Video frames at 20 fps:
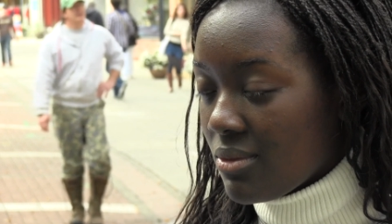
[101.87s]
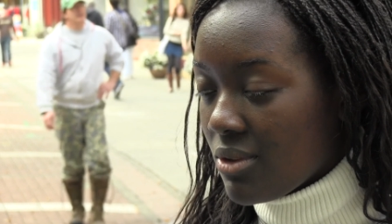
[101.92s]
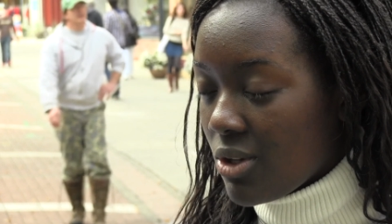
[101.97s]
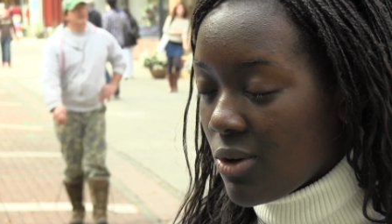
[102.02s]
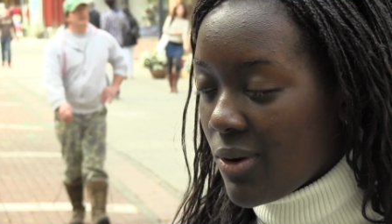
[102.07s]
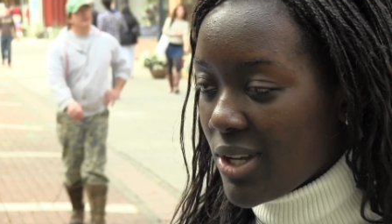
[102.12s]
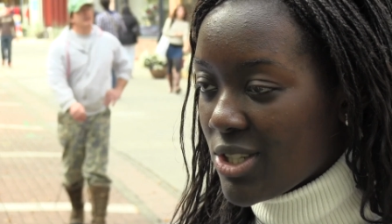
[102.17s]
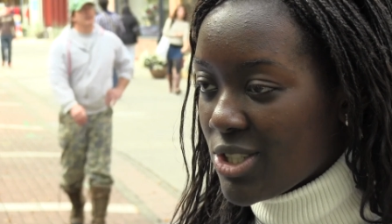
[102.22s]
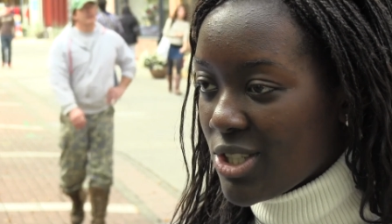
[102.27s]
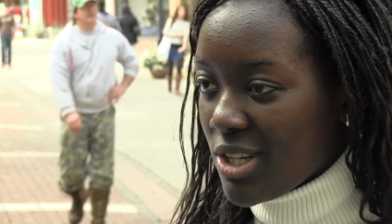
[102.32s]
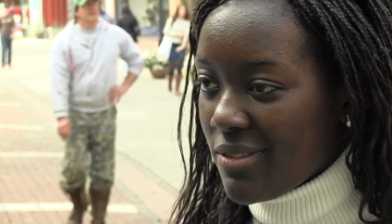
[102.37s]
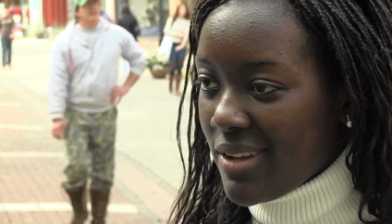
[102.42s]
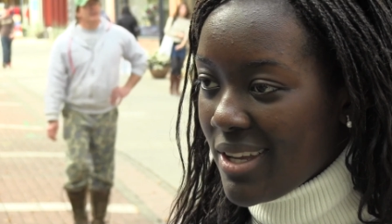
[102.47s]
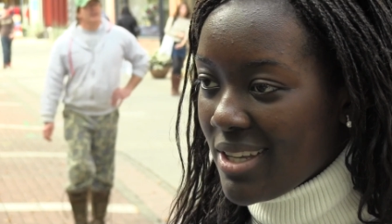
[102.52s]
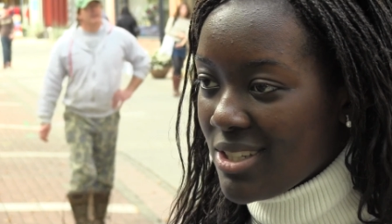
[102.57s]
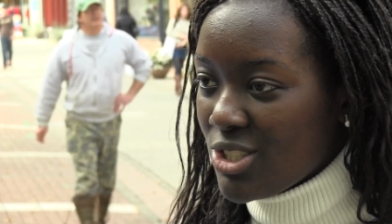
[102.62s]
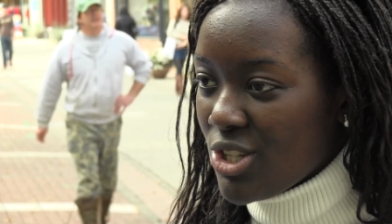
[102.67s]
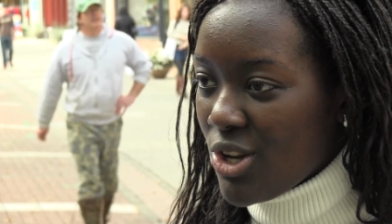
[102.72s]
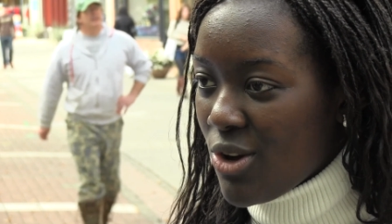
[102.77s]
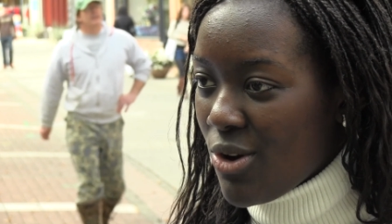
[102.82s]
the quick
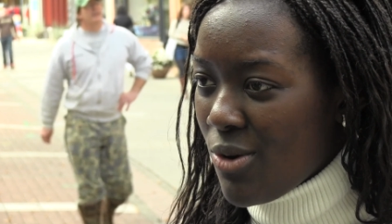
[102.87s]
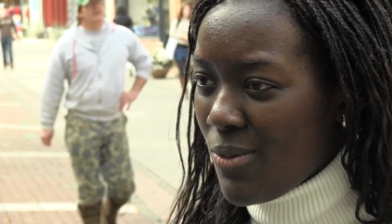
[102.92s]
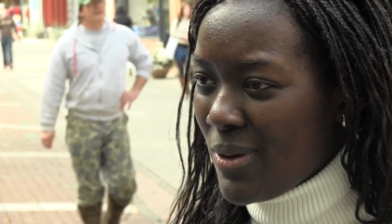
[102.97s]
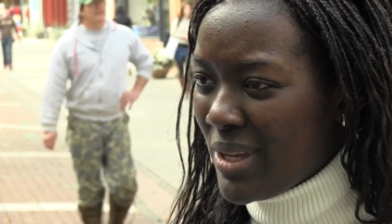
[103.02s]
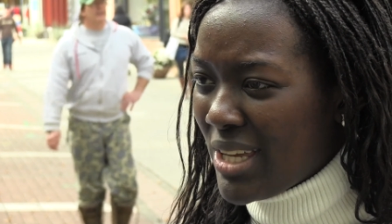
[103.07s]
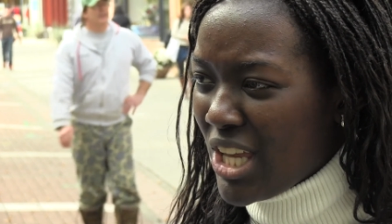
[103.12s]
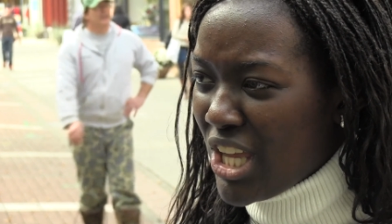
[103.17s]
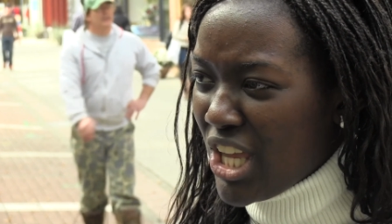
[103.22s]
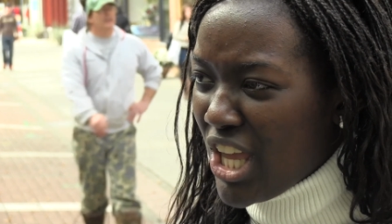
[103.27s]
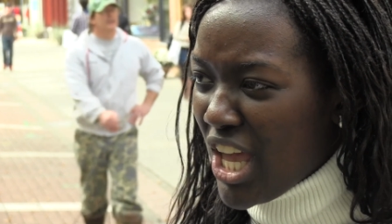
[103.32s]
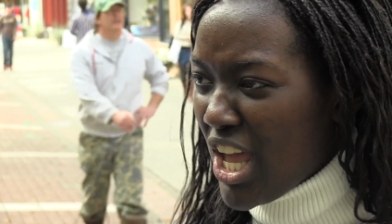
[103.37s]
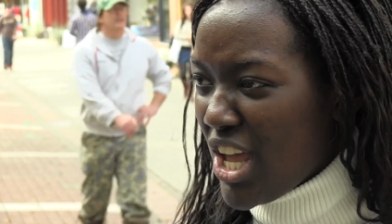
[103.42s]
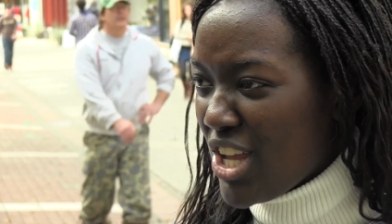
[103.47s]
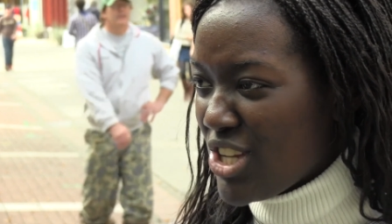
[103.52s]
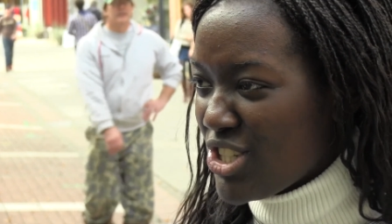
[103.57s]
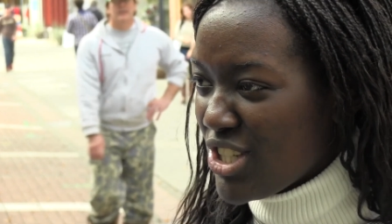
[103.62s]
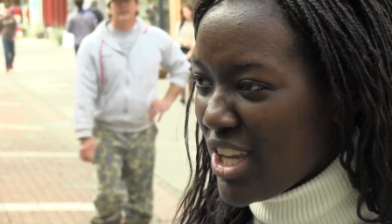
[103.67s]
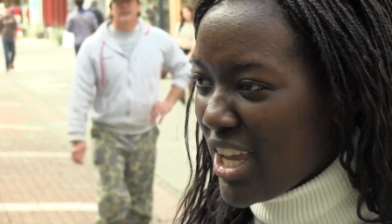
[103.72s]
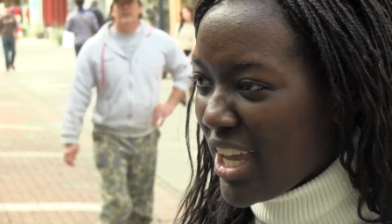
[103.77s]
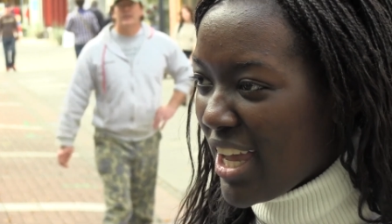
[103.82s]
survey so we can
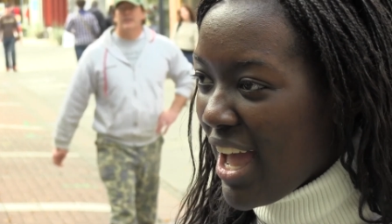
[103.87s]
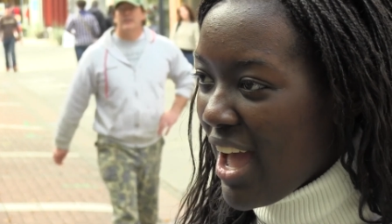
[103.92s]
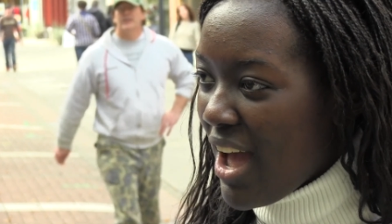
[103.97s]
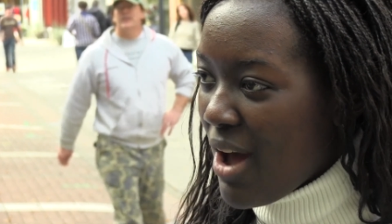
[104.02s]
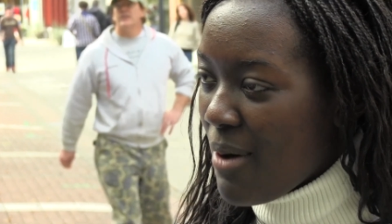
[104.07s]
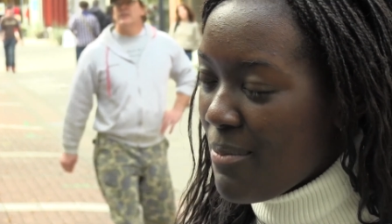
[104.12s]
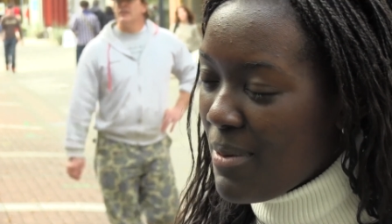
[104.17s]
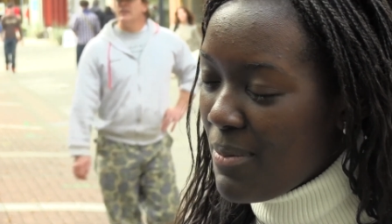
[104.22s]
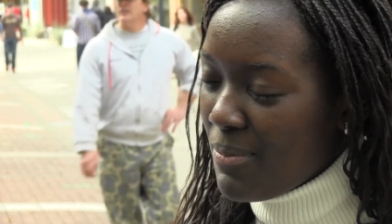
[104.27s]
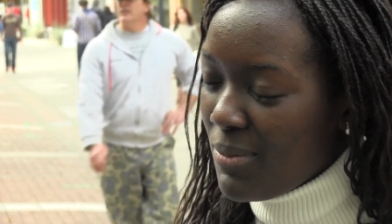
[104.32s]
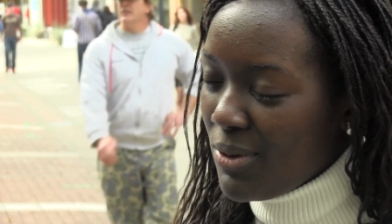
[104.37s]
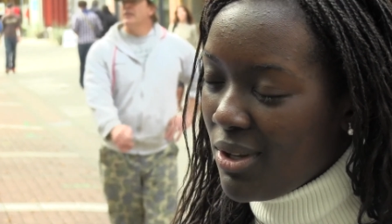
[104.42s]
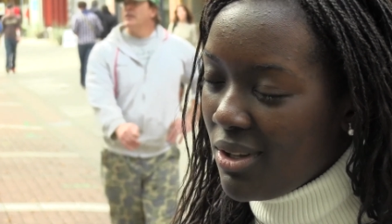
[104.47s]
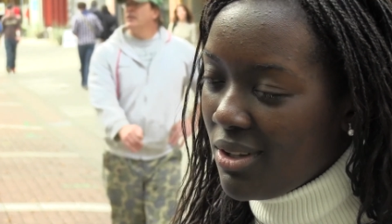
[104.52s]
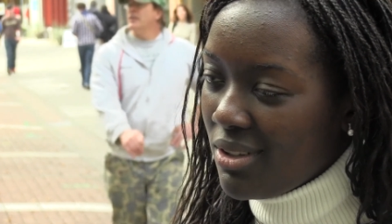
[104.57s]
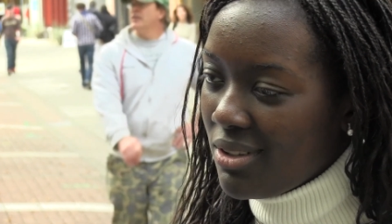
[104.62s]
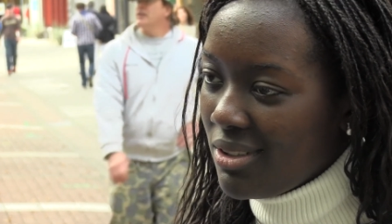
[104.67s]
gauge like how people